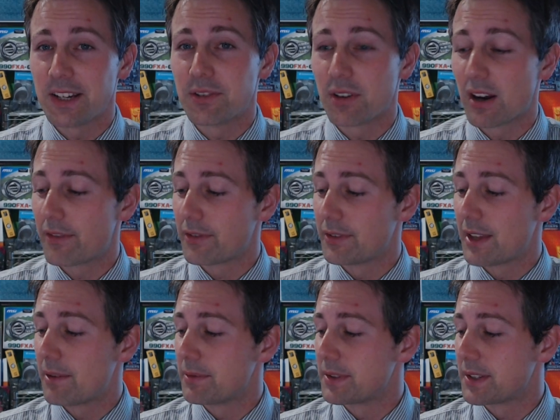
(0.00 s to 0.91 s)
driver, and
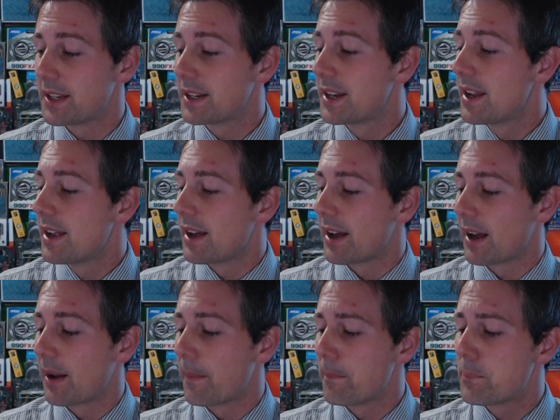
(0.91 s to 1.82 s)
that was it.
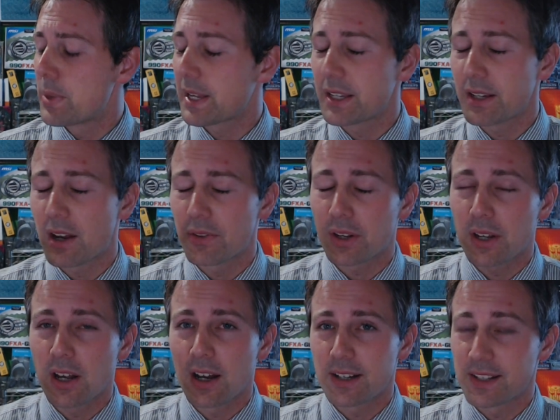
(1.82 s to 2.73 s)
Um, picking up the
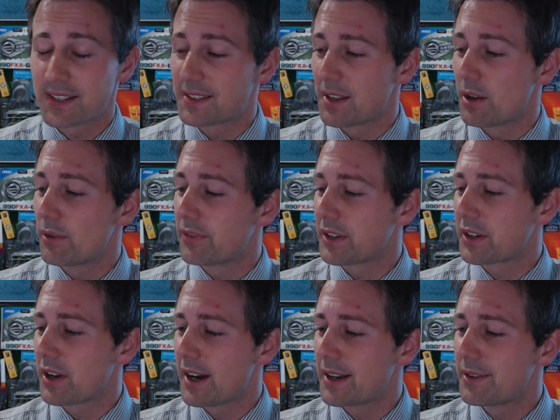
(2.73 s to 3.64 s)
card itself, it
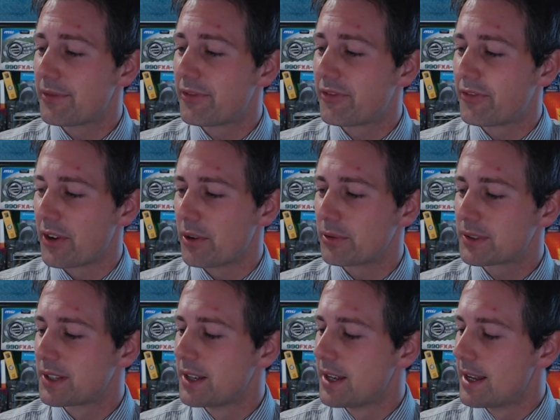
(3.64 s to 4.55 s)
kind of
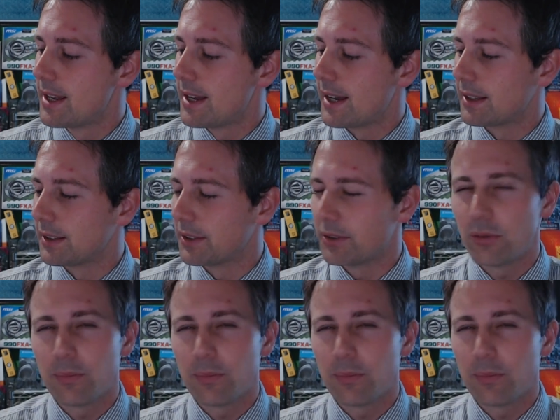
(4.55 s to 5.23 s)
felt a little